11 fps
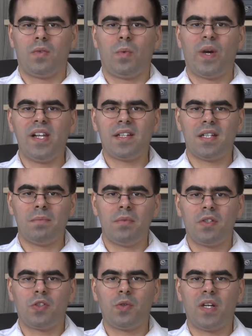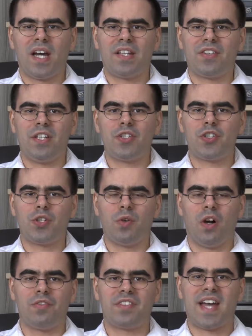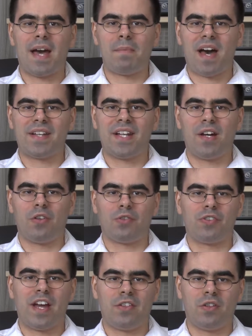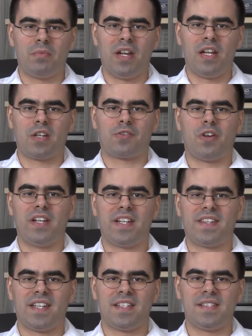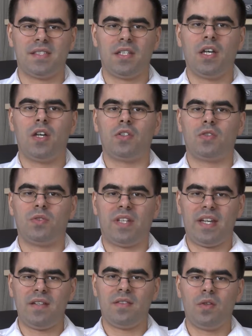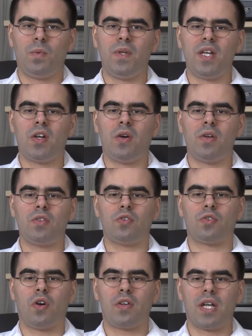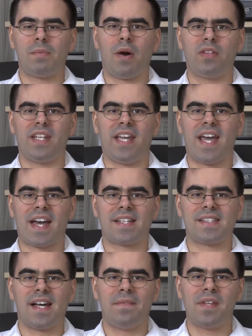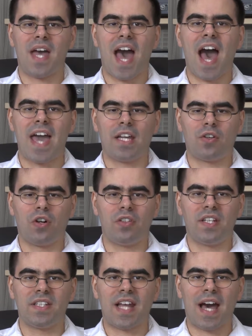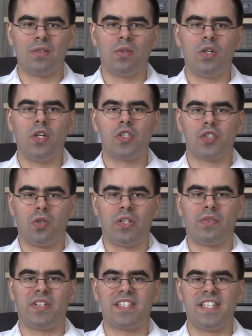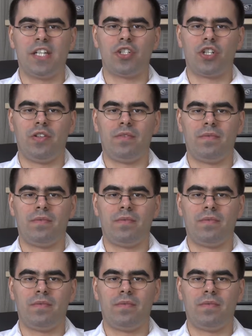Welcome to another issue of Tam Hanna on Random Electronic Things. Today, we are going to talk about the ERSA i-con Nano soldering station.